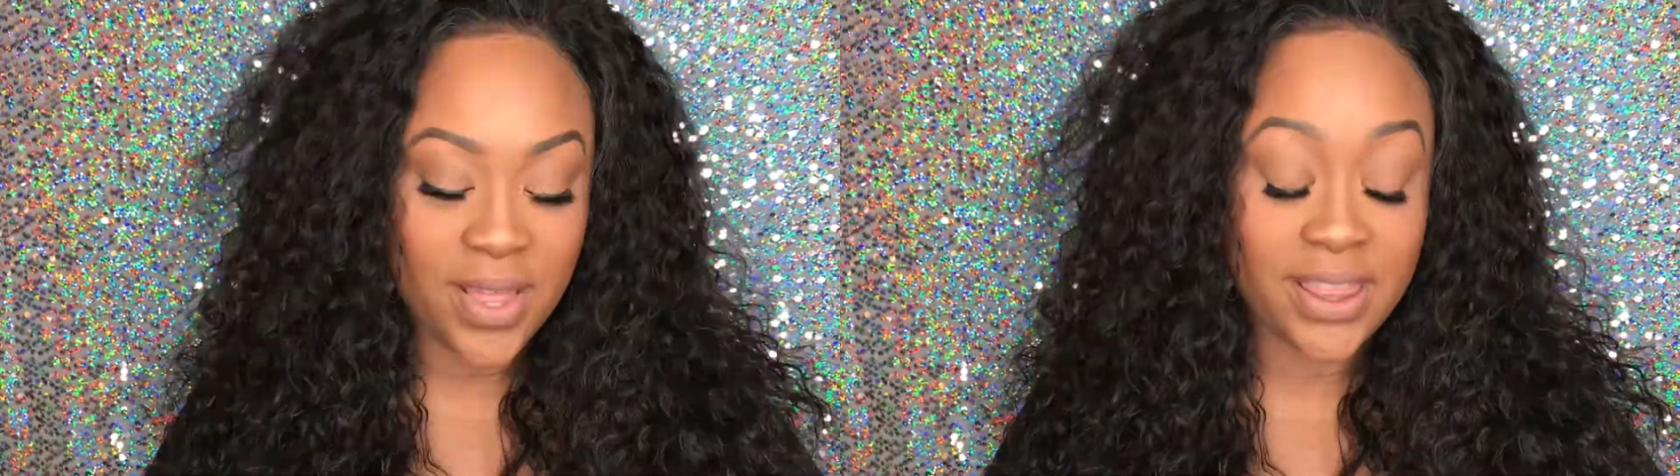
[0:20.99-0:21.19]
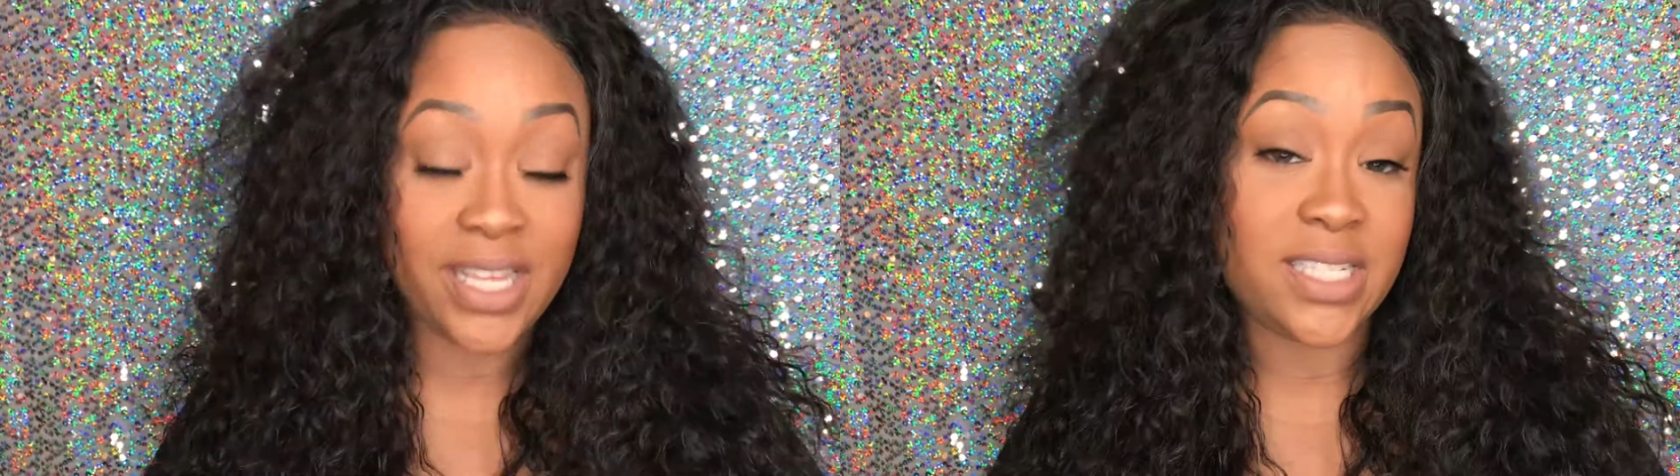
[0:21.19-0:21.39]

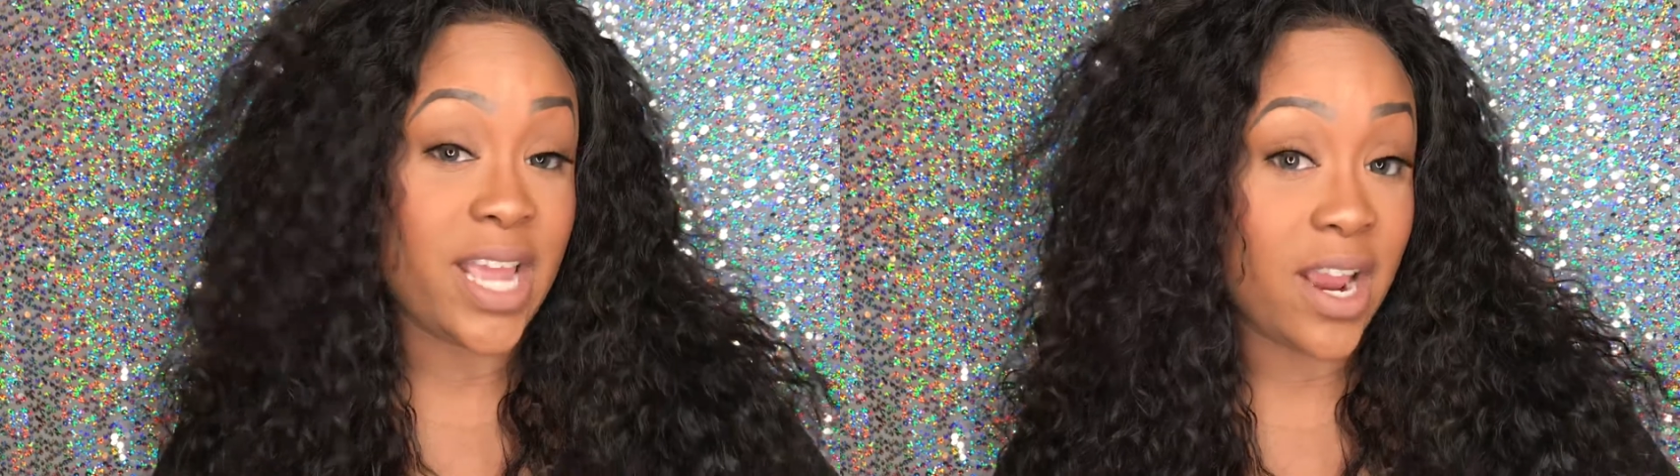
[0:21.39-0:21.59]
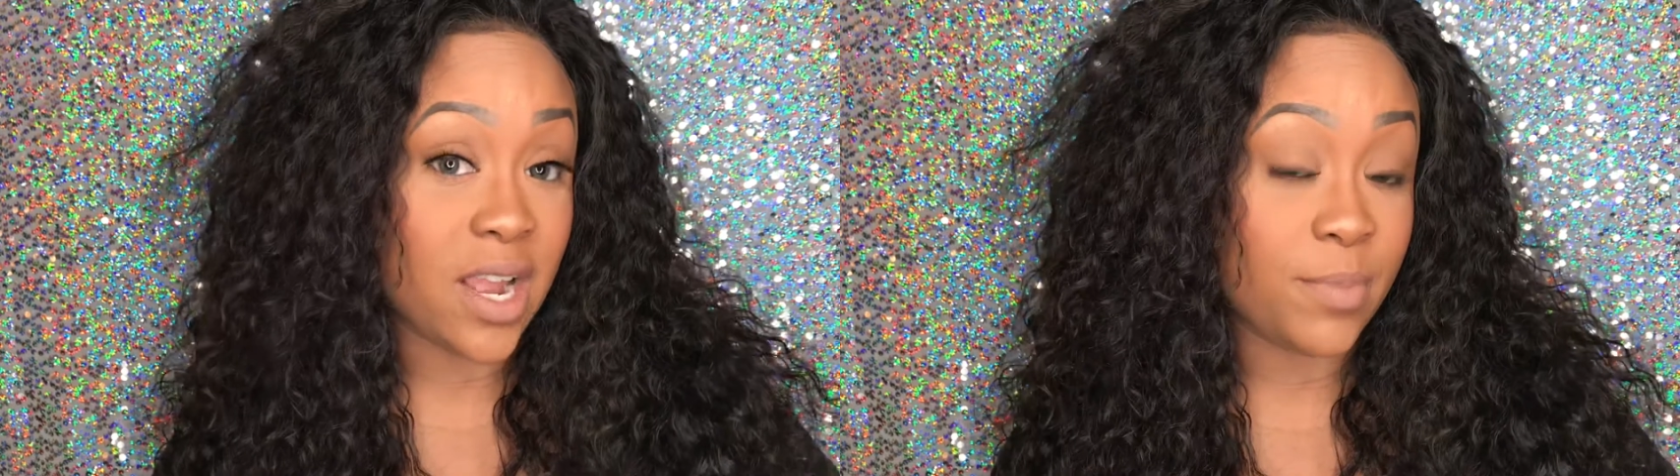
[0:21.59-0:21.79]
This
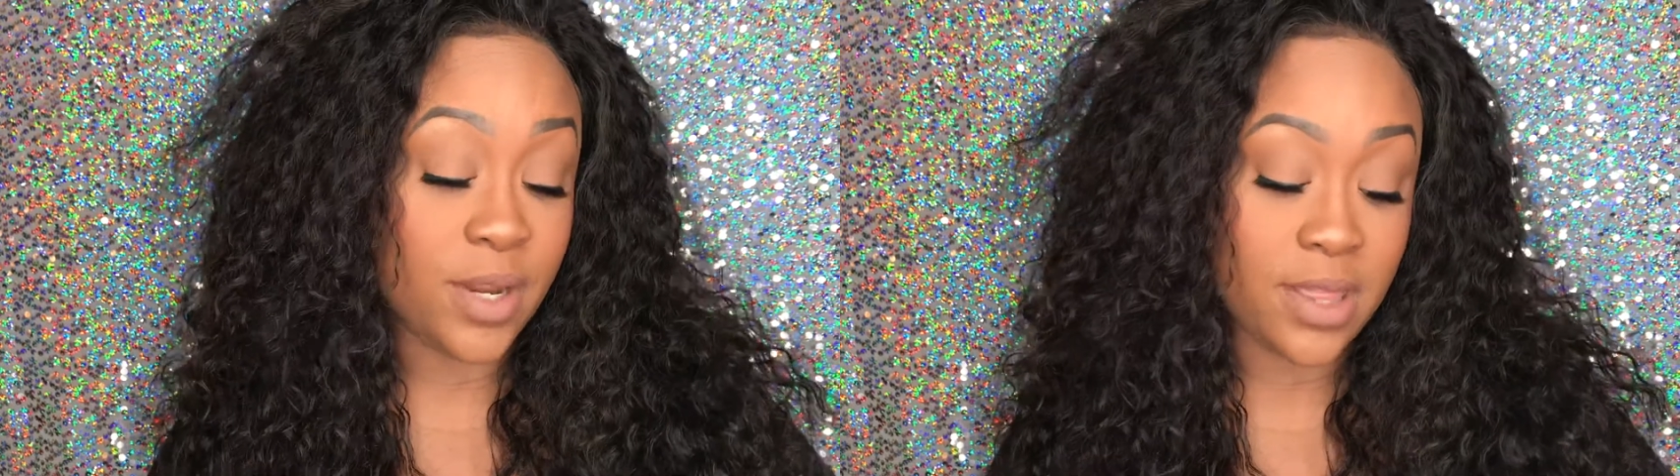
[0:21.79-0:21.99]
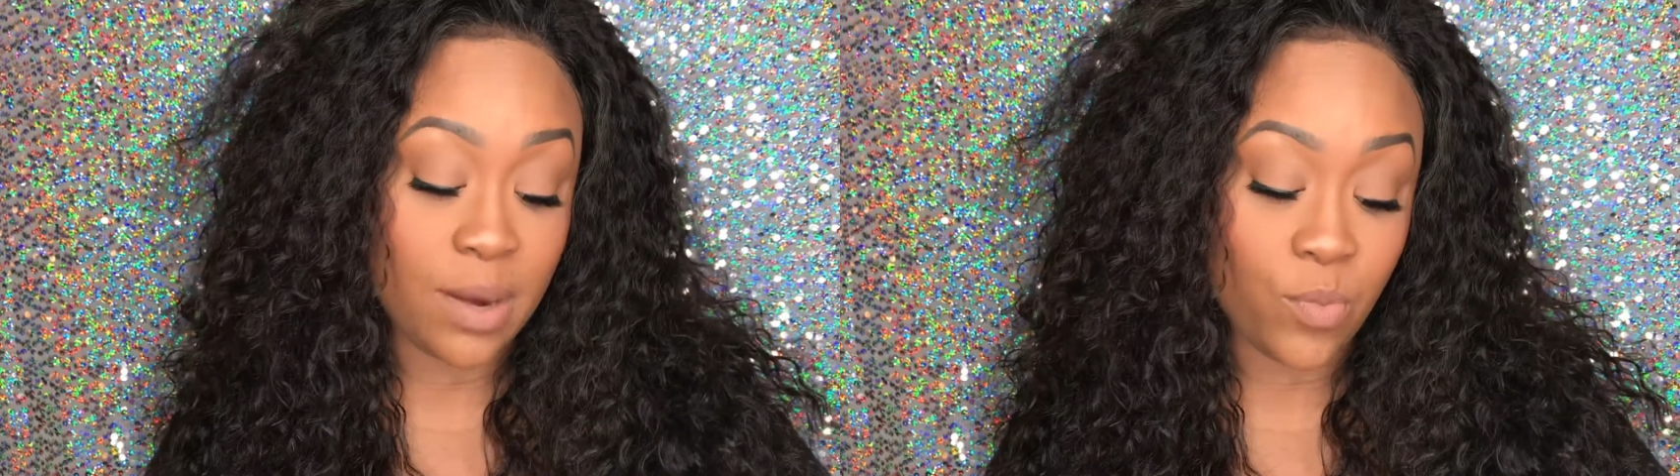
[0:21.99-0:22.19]
hair
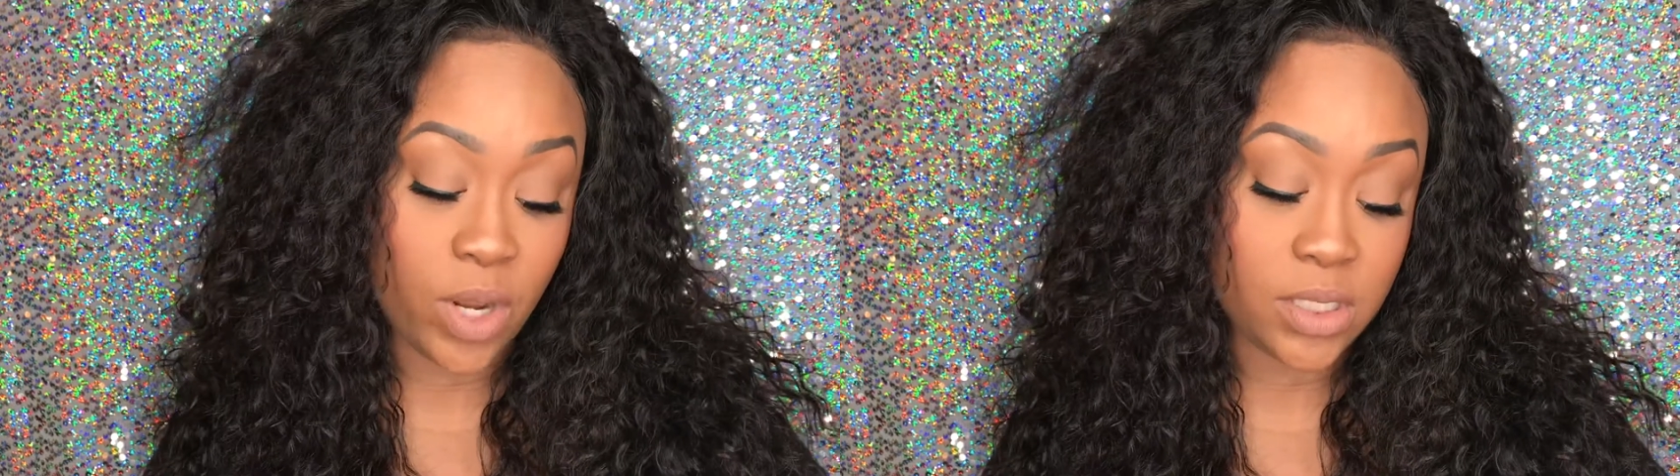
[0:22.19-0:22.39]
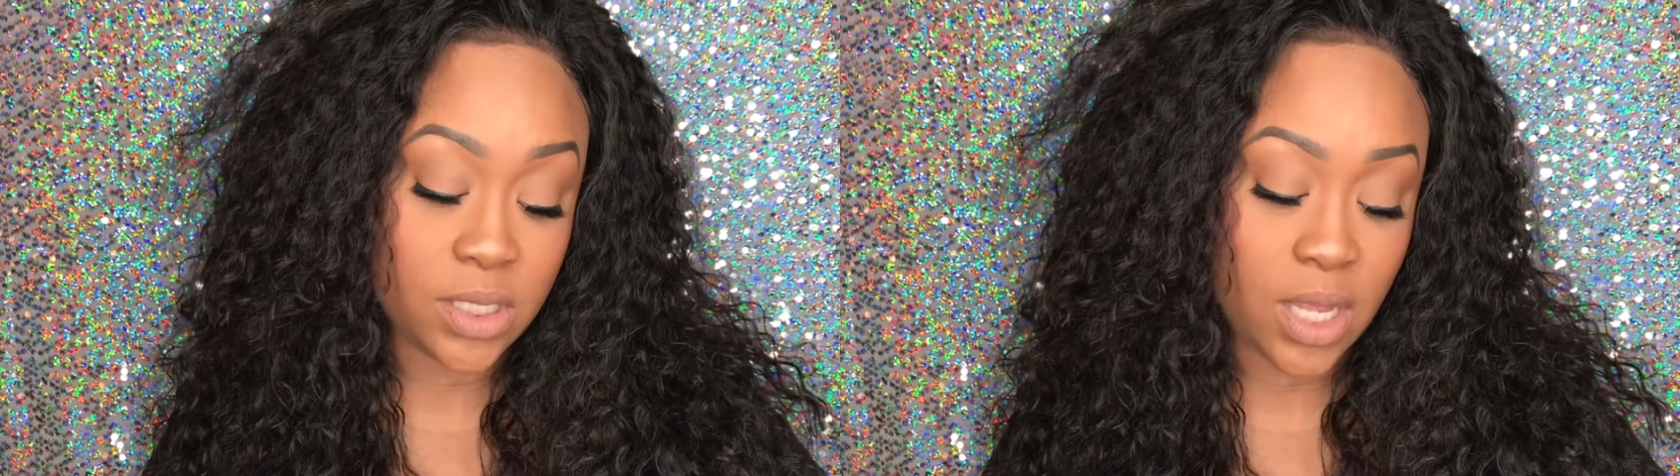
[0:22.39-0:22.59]
company that I'm
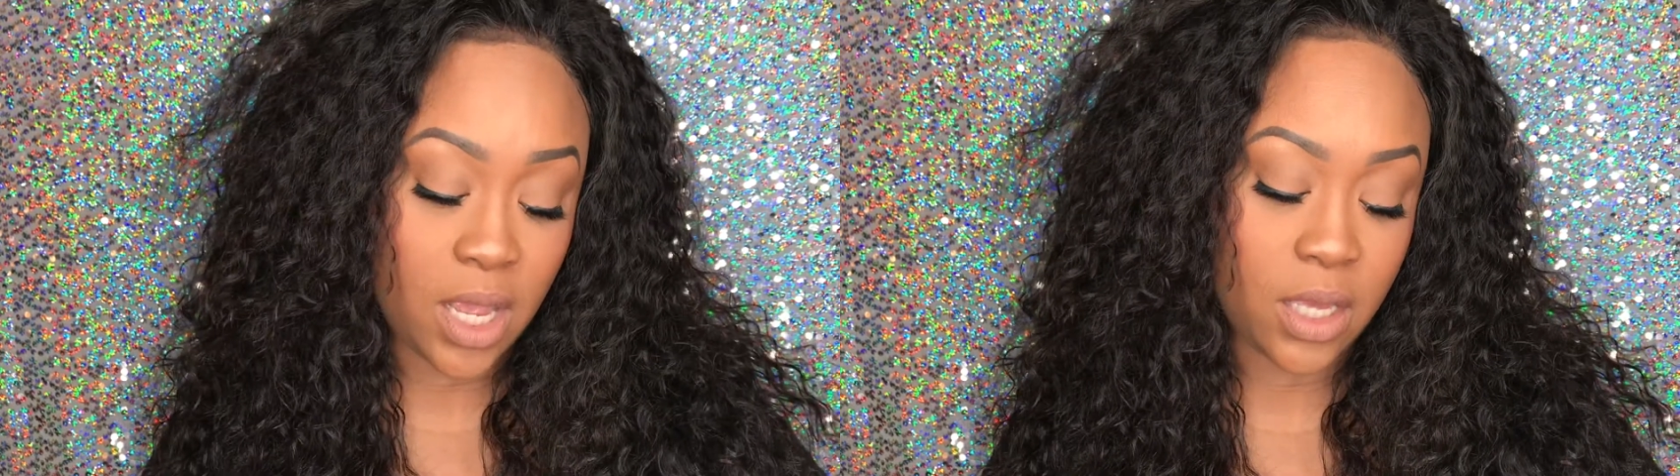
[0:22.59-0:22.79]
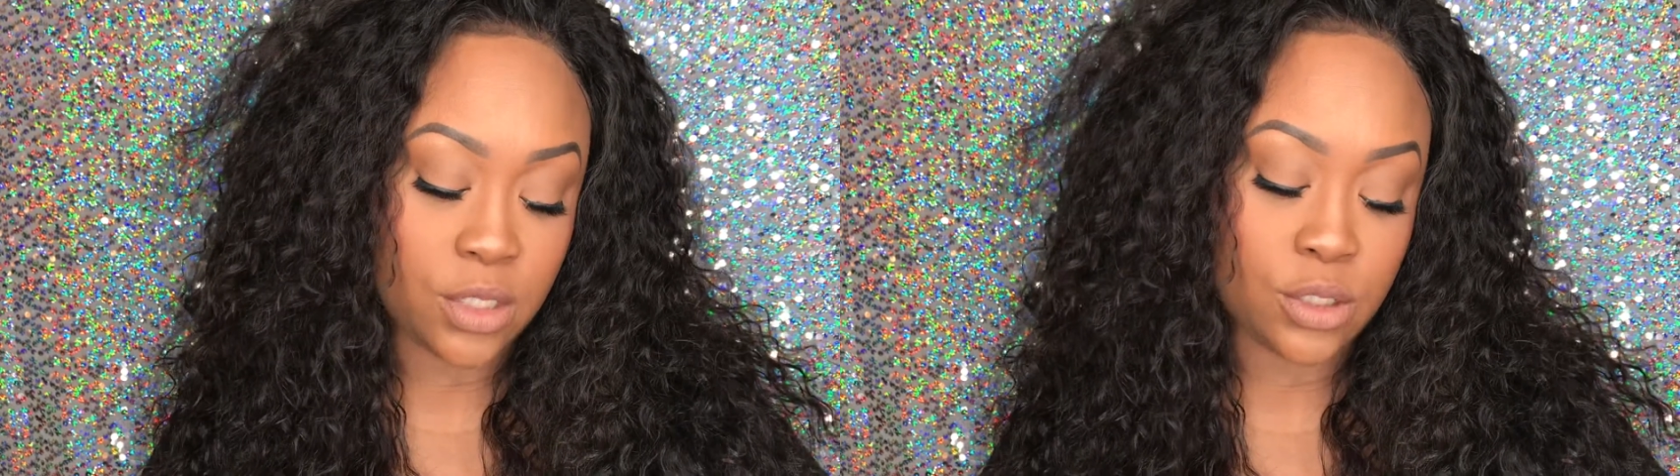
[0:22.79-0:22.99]
wearing today
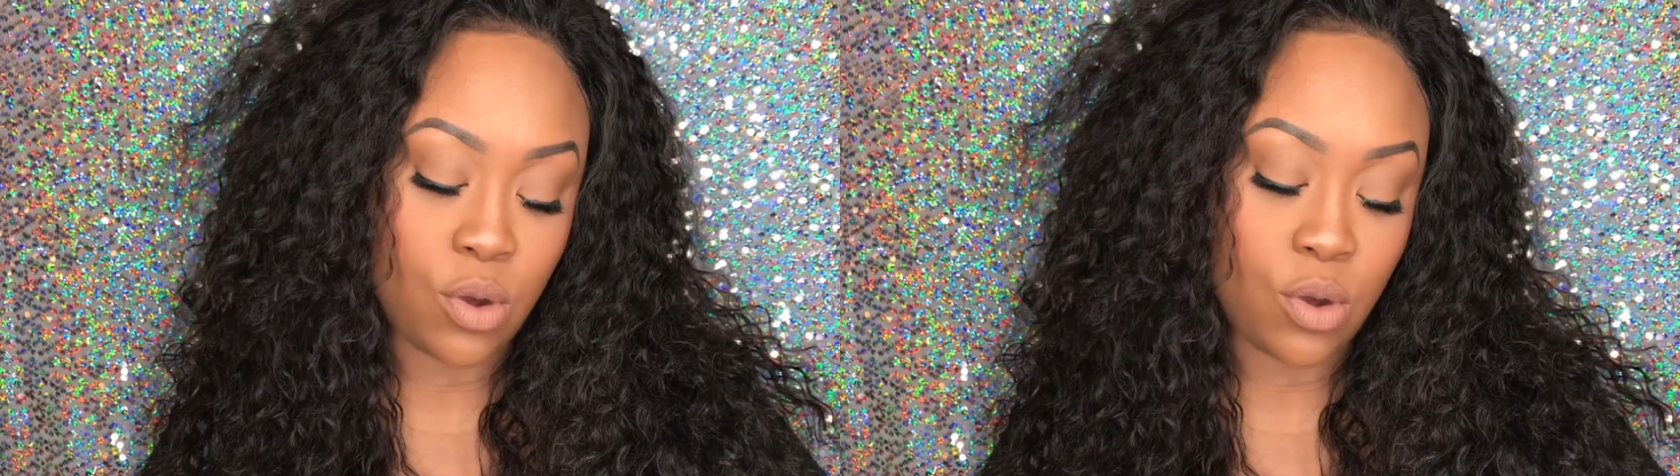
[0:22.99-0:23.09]
is